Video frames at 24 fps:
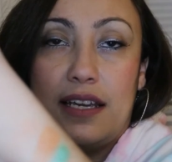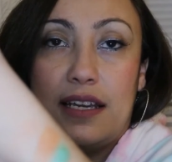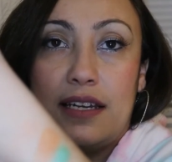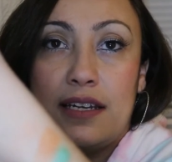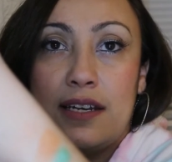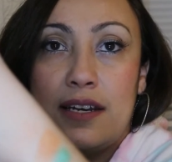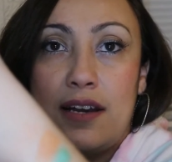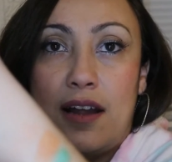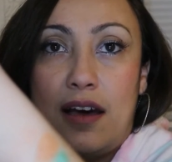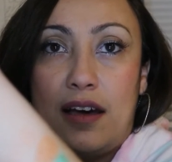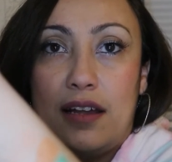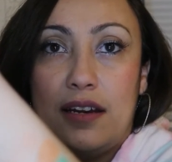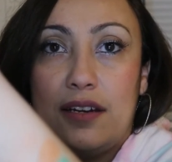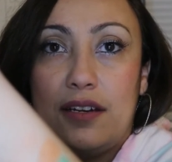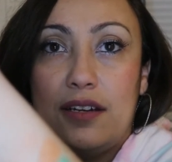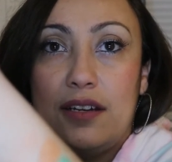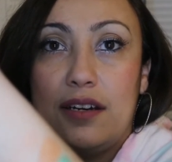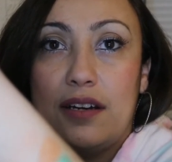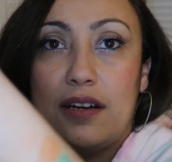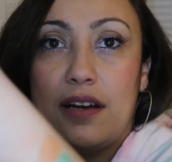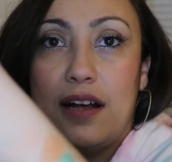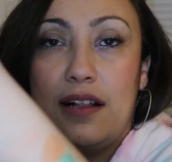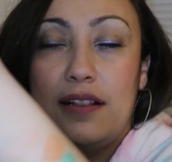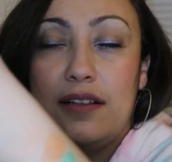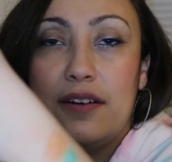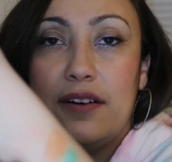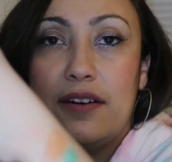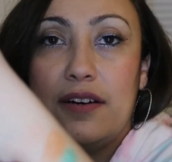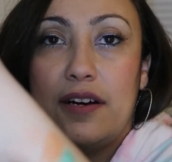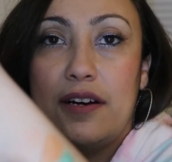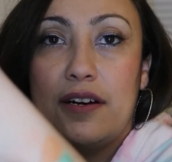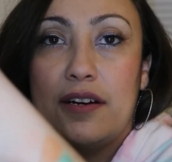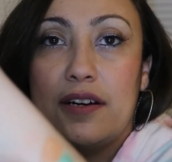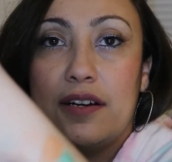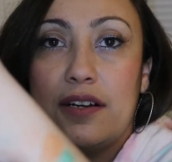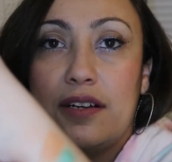not a good color
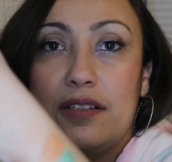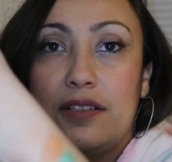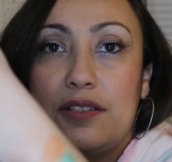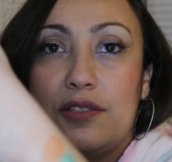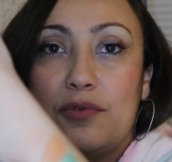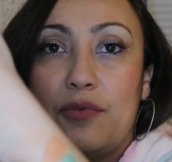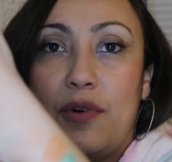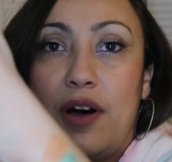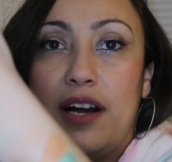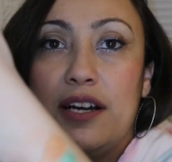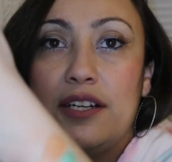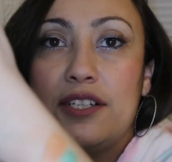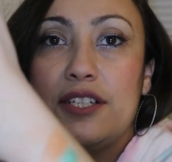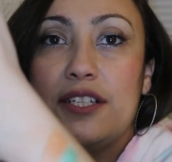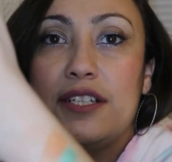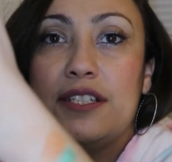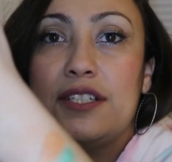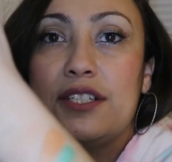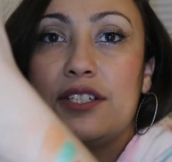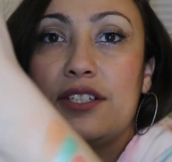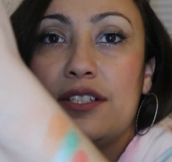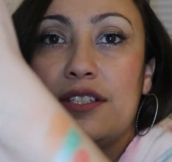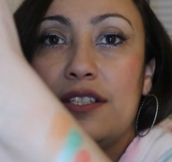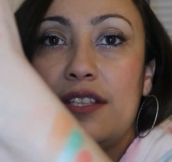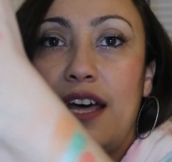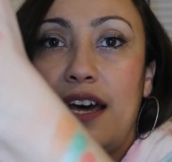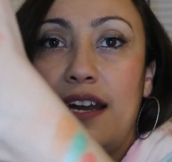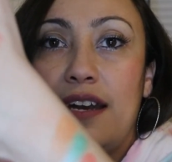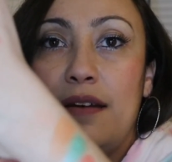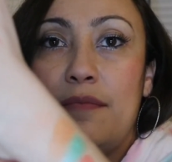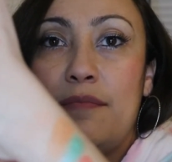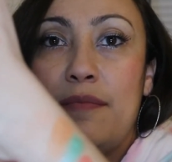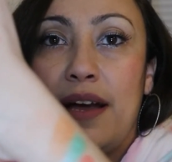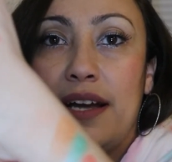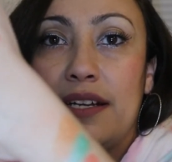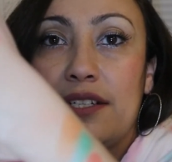or a good swatch, it's just that
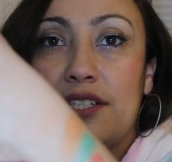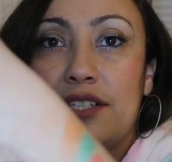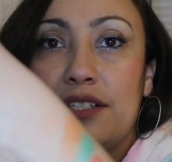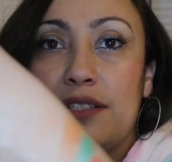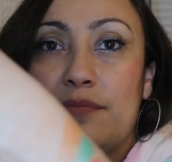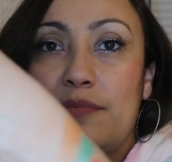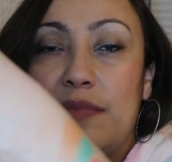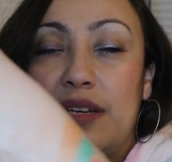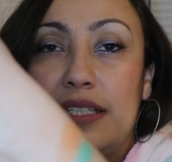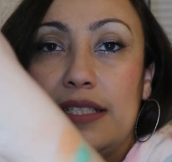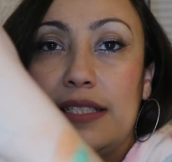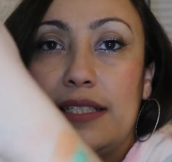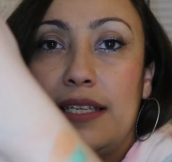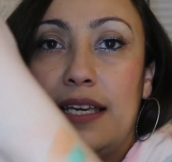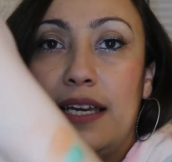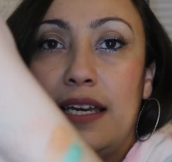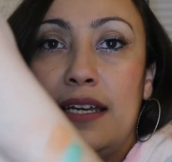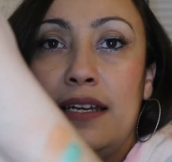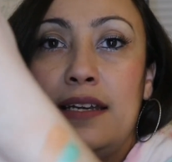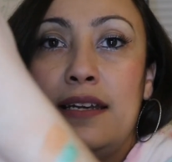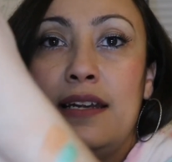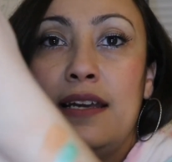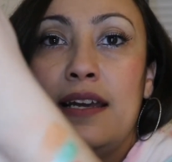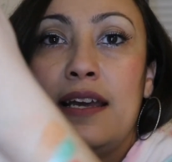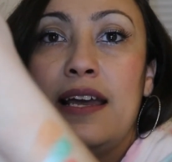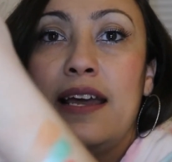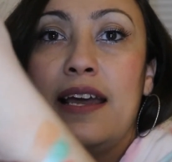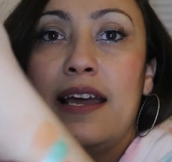it matches my skin.